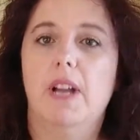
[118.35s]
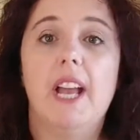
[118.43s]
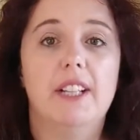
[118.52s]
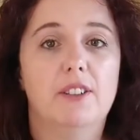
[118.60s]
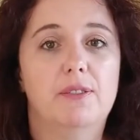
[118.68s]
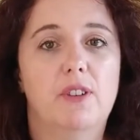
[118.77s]

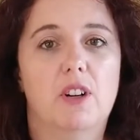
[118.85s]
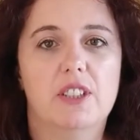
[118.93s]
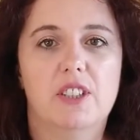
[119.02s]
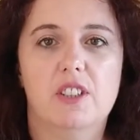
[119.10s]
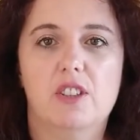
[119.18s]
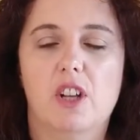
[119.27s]
And of
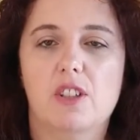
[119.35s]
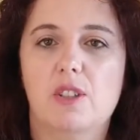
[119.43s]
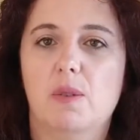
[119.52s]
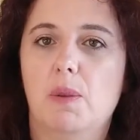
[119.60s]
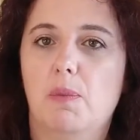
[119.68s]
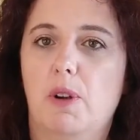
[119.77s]
course, it's
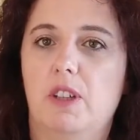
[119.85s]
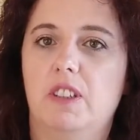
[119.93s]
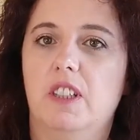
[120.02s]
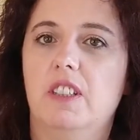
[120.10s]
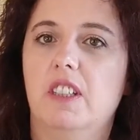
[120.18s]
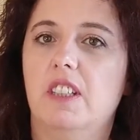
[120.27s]
also
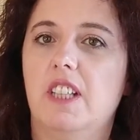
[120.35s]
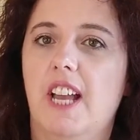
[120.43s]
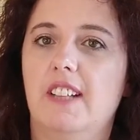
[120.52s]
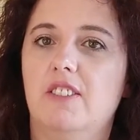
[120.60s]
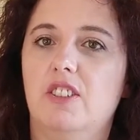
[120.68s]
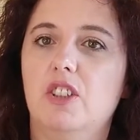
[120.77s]
important
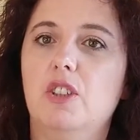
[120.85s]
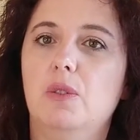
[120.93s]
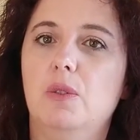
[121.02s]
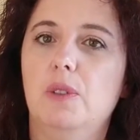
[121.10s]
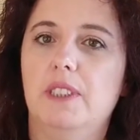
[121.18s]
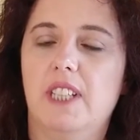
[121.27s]
that
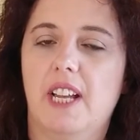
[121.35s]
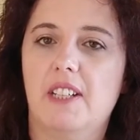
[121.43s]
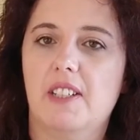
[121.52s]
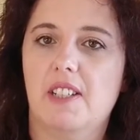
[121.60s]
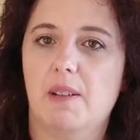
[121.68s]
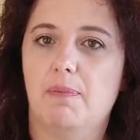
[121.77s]
you'll take
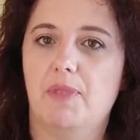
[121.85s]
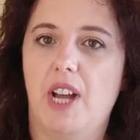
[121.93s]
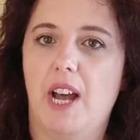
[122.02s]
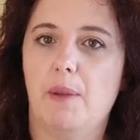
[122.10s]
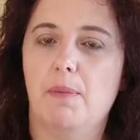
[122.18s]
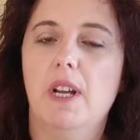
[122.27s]
some
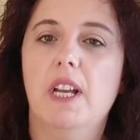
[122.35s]
time,